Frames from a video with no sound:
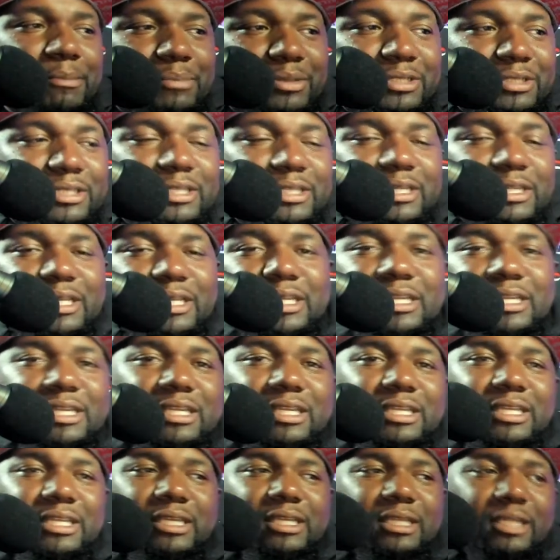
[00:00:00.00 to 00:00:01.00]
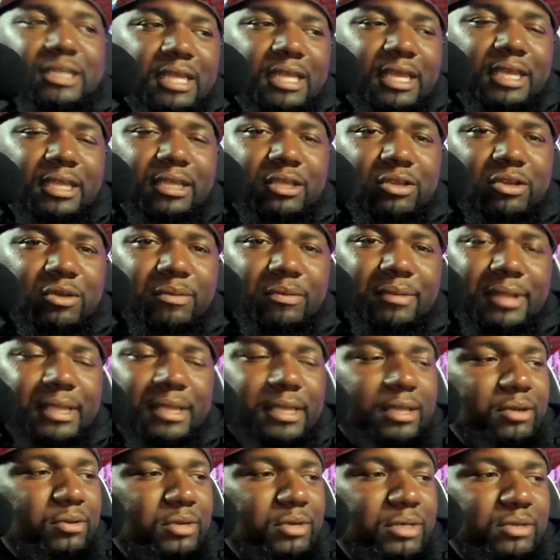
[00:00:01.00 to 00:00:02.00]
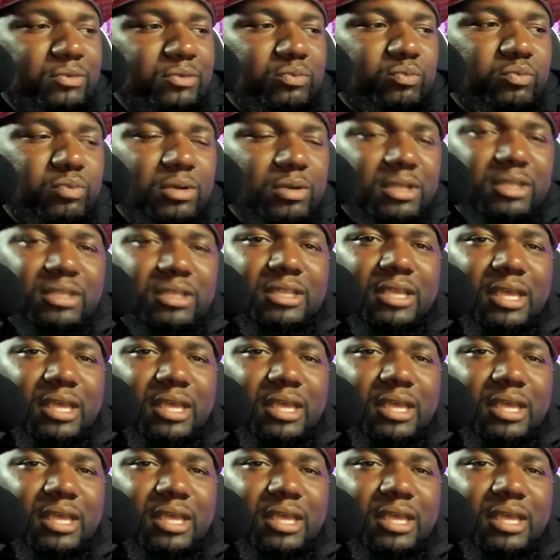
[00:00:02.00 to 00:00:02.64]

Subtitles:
but the nigga. You gonna be like, yo, this, what the